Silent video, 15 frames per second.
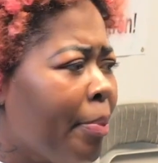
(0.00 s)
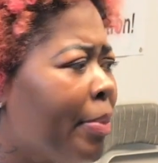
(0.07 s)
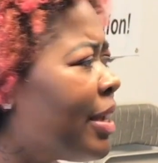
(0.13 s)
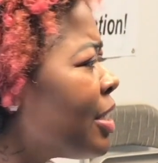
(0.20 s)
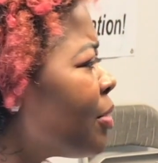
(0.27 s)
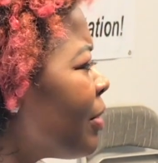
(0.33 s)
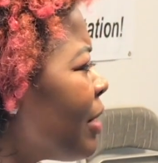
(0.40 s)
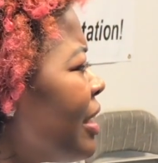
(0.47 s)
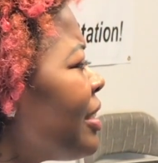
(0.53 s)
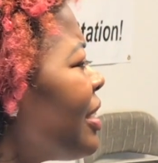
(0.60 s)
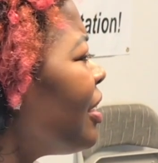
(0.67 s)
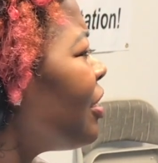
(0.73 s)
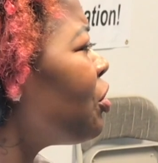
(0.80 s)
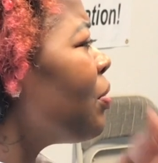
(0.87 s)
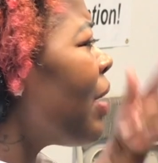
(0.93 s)
Because when they
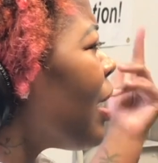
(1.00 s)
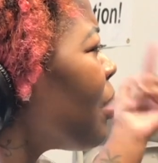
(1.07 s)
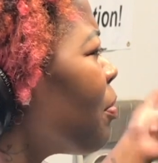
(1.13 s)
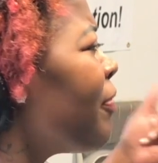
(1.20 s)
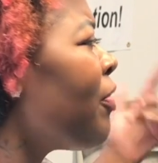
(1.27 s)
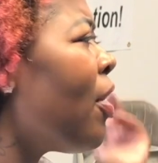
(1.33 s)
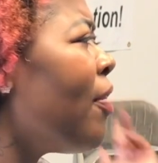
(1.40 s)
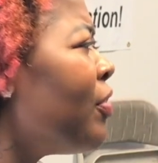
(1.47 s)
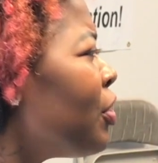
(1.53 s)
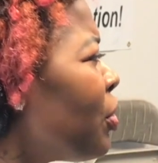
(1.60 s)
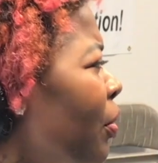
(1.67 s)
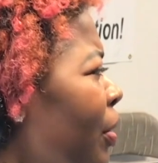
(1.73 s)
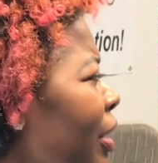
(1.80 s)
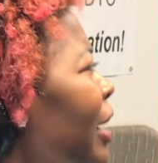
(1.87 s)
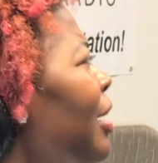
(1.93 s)
see that you got a revolving
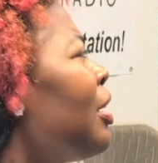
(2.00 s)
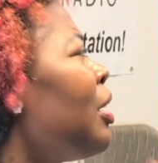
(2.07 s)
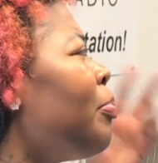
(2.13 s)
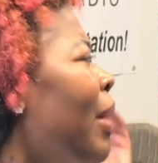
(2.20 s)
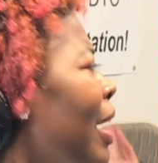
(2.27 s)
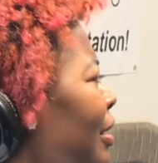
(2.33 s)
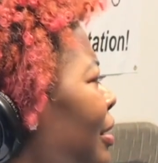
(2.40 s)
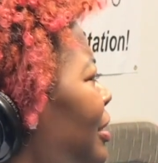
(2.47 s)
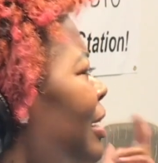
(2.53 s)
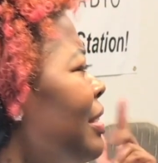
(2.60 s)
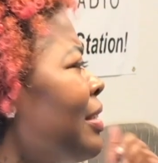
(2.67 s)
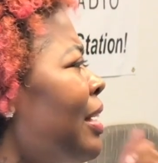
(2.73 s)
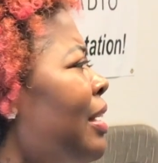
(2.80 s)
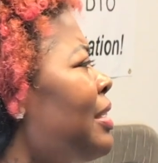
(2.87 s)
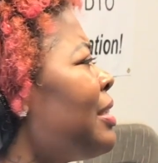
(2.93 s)
door, they're going to
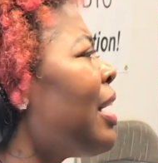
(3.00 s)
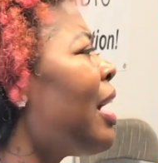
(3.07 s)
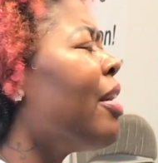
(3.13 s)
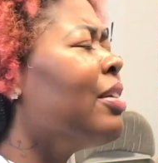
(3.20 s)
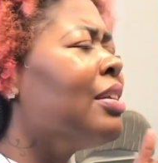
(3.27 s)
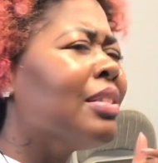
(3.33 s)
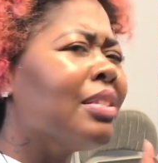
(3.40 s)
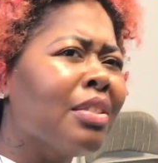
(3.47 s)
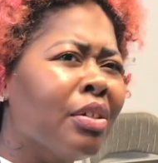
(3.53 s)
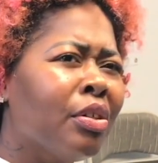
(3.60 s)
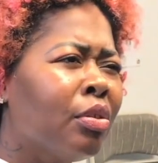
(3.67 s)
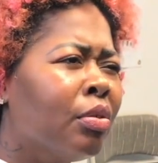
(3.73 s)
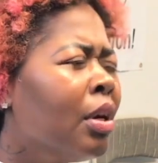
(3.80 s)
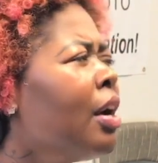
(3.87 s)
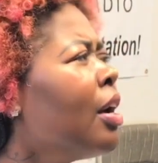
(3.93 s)
apologize, say they sorry, and
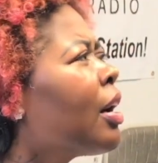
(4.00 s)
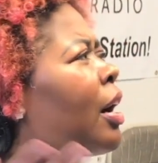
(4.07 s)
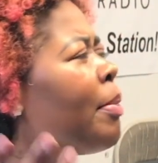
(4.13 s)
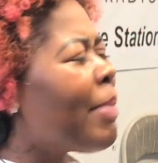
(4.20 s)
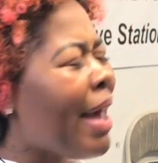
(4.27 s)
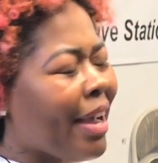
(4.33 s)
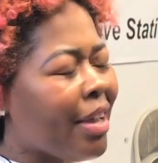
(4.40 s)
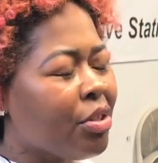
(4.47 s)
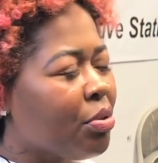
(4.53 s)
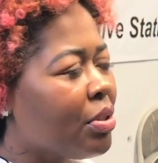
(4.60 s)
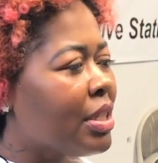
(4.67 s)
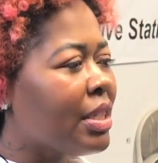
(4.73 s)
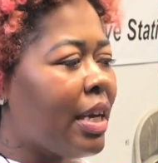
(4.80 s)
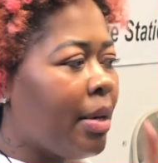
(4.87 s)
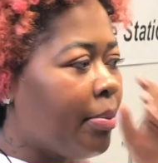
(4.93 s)
still come back and do
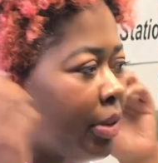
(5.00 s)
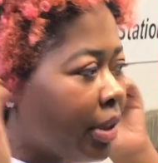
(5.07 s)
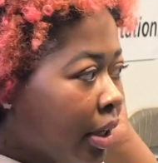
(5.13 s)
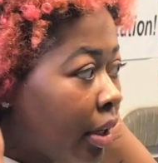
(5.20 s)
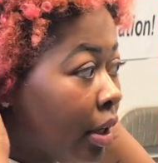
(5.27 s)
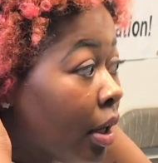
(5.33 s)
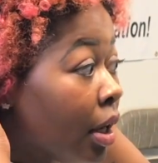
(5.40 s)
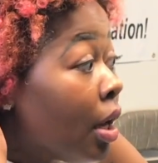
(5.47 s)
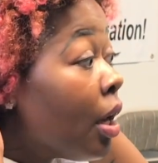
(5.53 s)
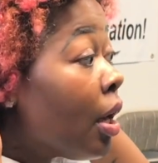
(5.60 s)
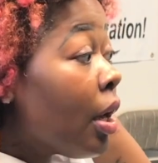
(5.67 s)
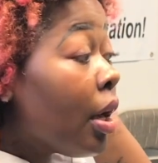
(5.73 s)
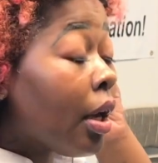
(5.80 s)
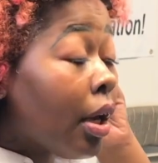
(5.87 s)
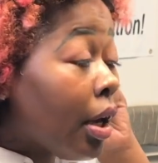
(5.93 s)
the same thing.
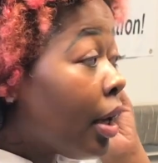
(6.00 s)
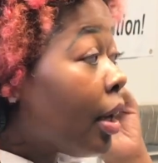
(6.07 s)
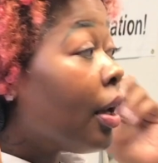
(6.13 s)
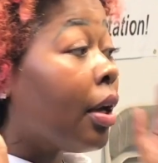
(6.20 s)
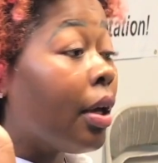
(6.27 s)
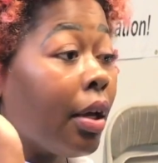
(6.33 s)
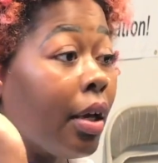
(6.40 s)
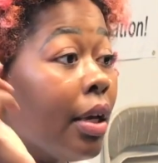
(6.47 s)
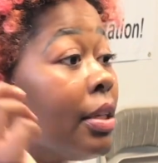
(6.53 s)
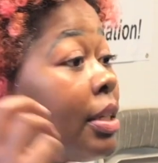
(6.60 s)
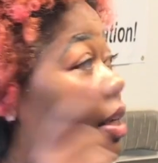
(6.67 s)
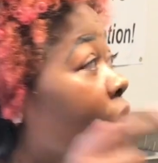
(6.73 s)
Yo, and